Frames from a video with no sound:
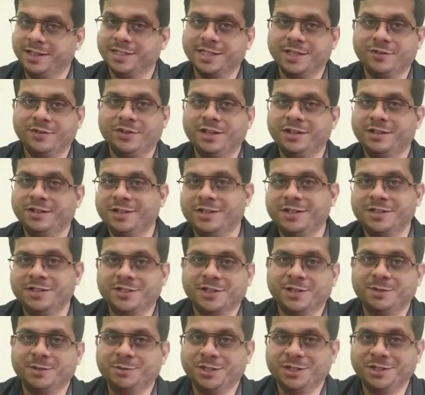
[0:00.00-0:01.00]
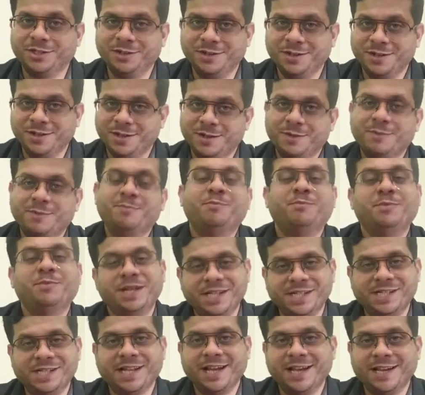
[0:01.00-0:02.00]
The link is given in the description.
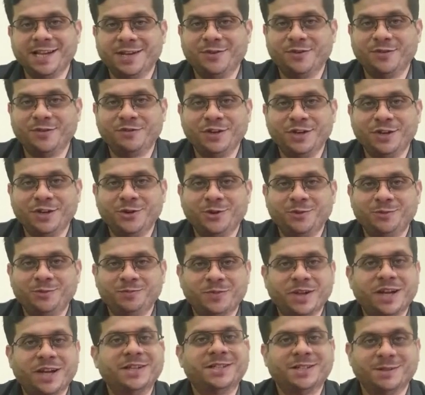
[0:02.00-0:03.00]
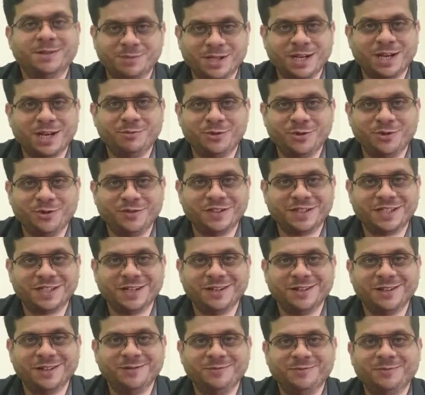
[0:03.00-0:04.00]
Please like our video and
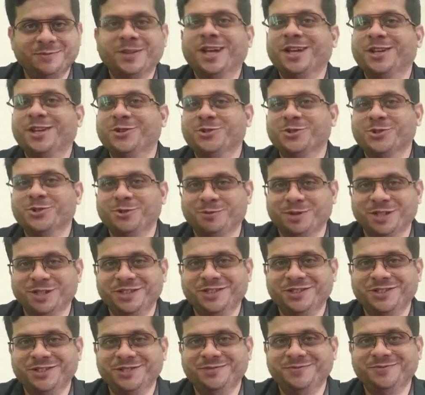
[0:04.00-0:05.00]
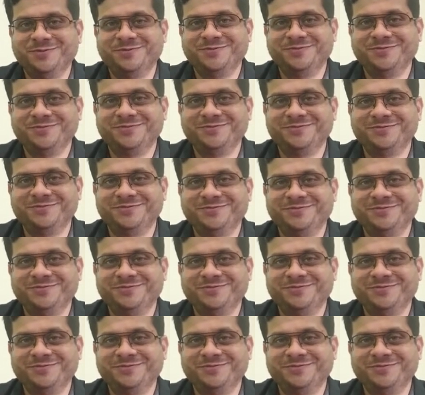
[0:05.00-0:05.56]
subscribe to our channel. Thank you so much.